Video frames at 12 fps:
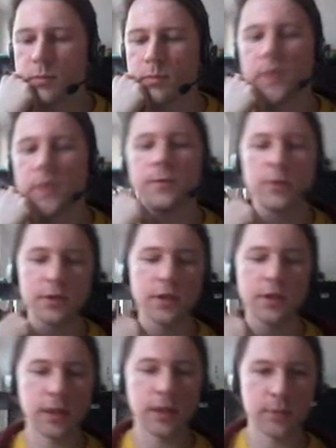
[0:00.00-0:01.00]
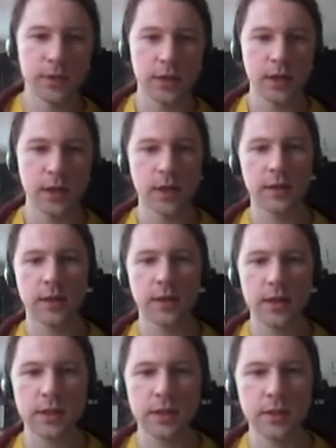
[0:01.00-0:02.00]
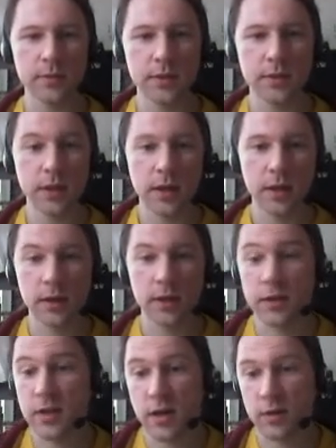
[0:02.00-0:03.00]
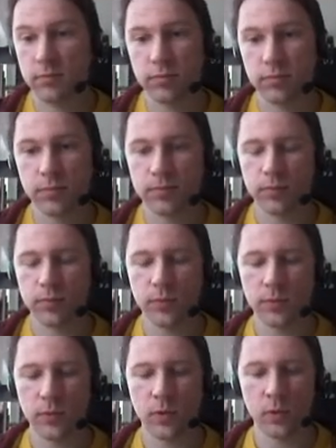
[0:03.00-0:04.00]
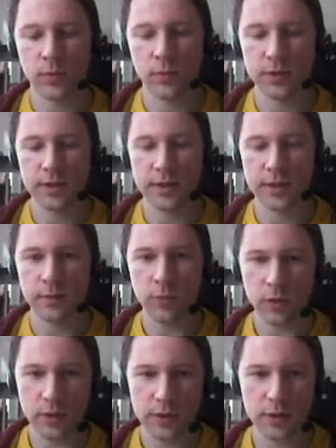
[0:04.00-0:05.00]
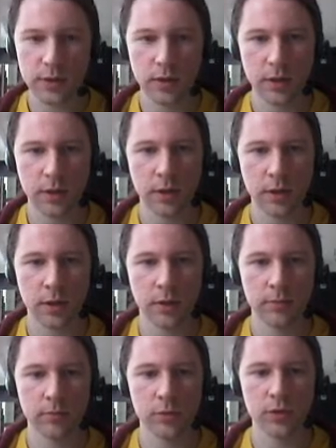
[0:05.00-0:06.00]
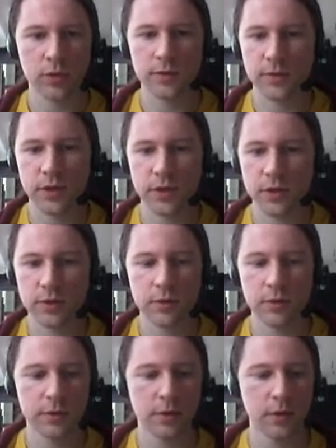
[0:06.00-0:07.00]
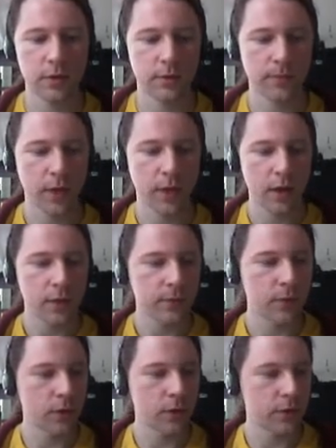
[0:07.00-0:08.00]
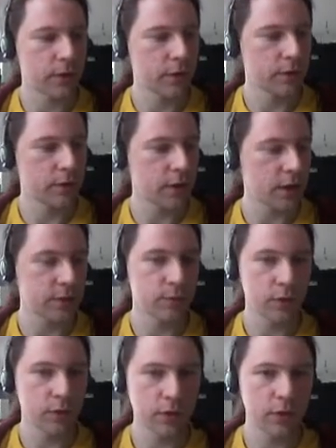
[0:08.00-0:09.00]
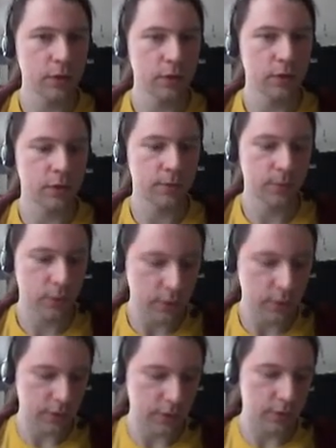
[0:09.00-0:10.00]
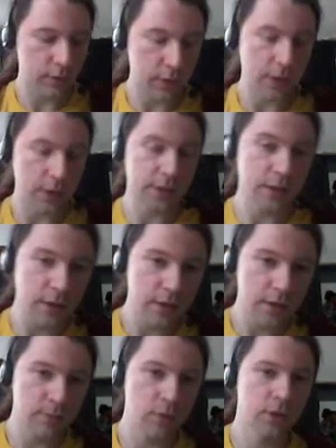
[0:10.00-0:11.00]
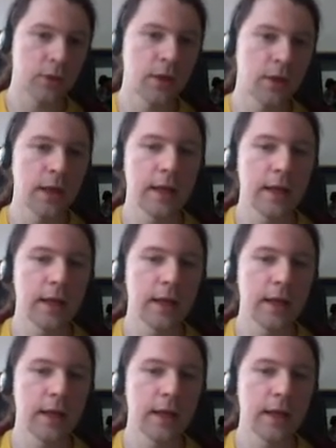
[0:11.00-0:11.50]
my first attempt and the last attempt, they are almost the same models. Because if I just use follow the regularized model, follow the regularized leader model,